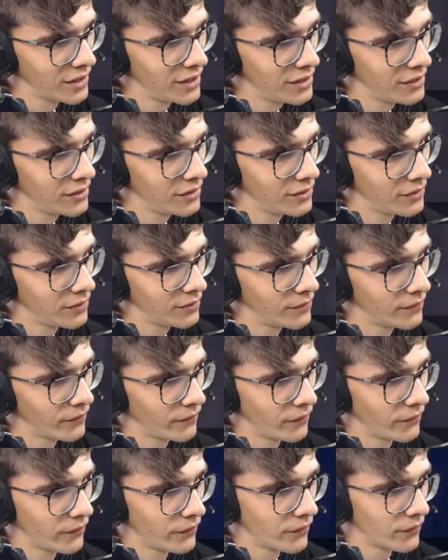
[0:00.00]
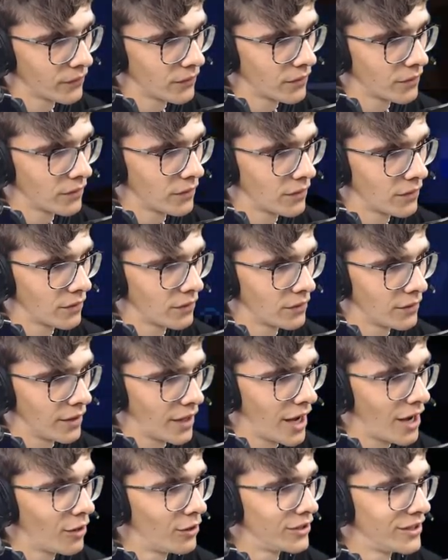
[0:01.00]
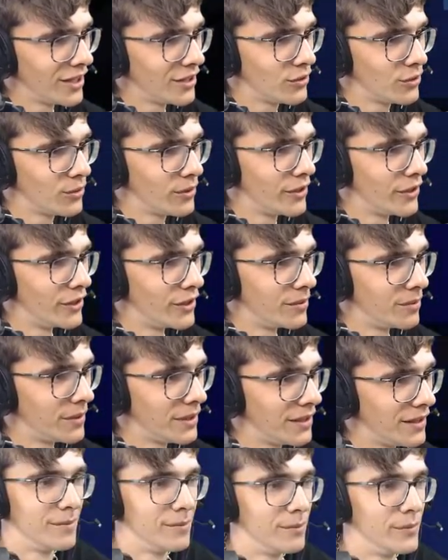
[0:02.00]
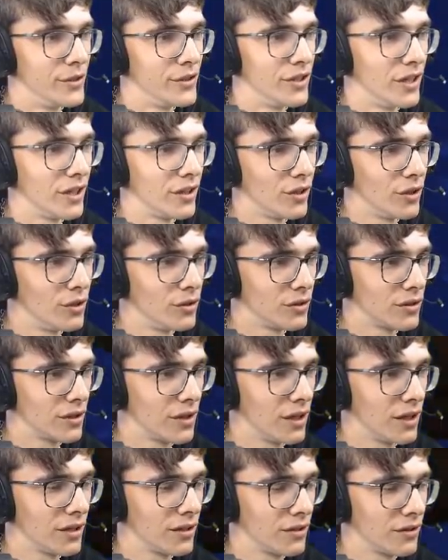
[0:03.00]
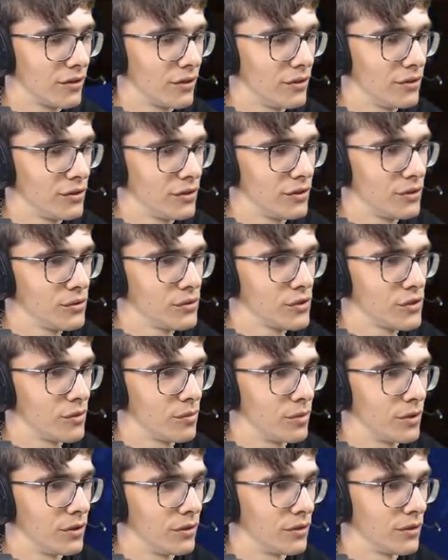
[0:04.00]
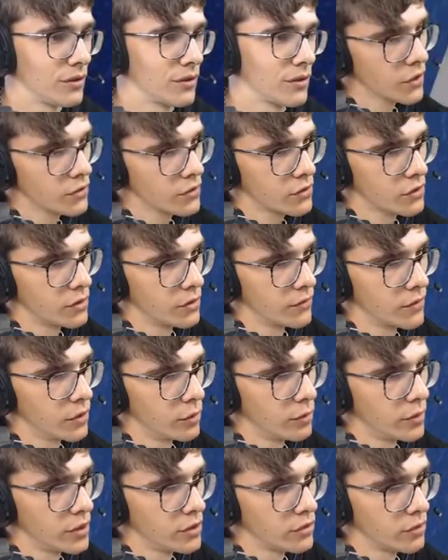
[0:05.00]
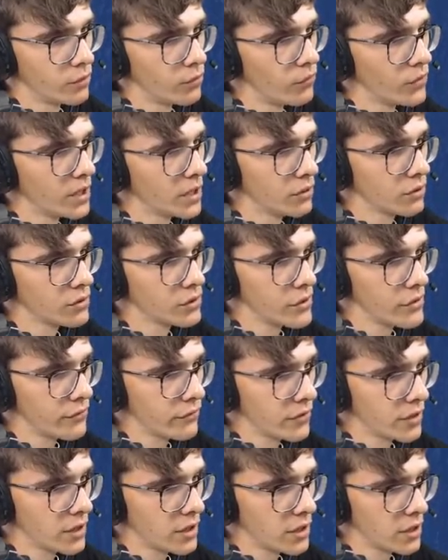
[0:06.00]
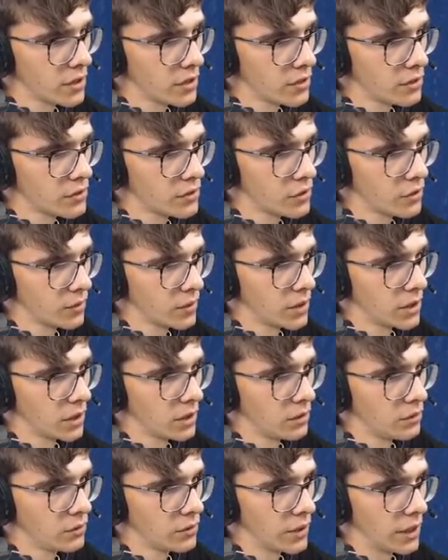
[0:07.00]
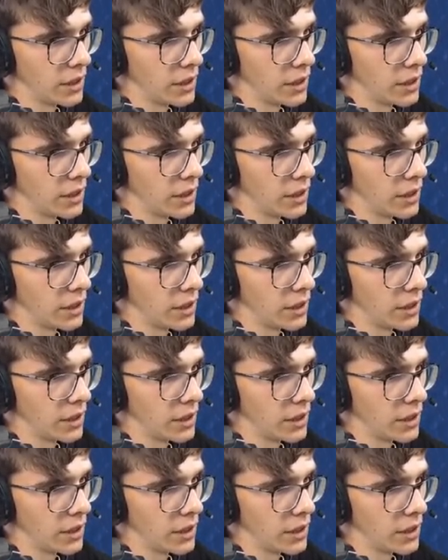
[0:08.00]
Hello. Oh, they do hurt me. But they don't, like, don't use the boat. So there will be some windows over here, so we can look